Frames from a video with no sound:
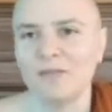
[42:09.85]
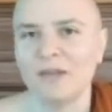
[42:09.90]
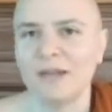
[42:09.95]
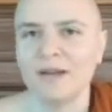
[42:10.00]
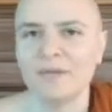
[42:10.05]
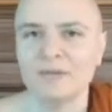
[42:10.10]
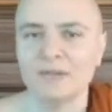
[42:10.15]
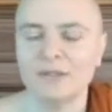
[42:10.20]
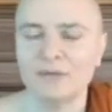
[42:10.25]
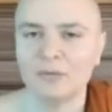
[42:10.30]
they
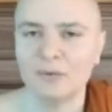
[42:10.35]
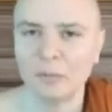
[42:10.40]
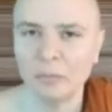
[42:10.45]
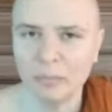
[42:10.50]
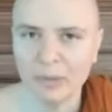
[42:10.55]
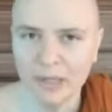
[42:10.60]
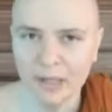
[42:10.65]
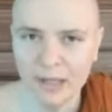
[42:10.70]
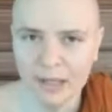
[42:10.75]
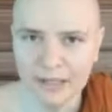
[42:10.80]
have a different
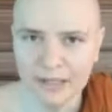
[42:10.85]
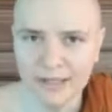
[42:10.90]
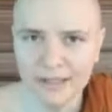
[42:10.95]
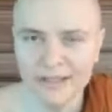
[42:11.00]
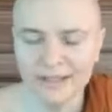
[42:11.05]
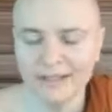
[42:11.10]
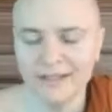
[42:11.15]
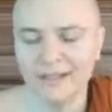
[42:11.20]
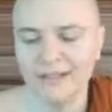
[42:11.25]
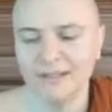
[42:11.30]

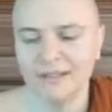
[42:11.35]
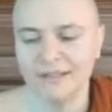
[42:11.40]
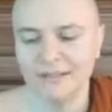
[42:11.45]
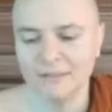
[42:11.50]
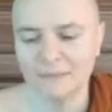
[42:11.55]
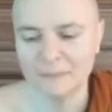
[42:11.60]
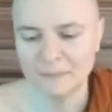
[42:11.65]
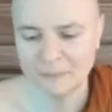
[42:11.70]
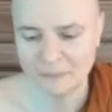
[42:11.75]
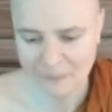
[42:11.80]
body
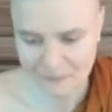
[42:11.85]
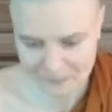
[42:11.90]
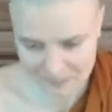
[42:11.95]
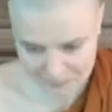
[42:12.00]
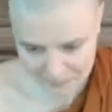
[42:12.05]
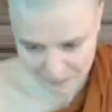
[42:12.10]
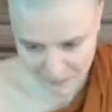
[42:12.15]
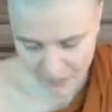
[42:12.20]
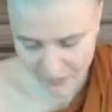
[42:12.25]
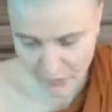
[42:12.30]
and
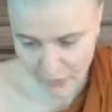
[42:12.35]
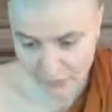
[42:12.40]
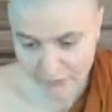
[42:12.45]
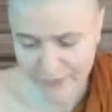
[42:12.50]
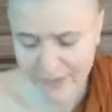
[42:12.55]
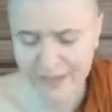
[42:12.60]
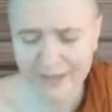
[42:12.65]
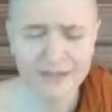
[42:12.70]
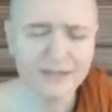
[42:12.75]
all of that.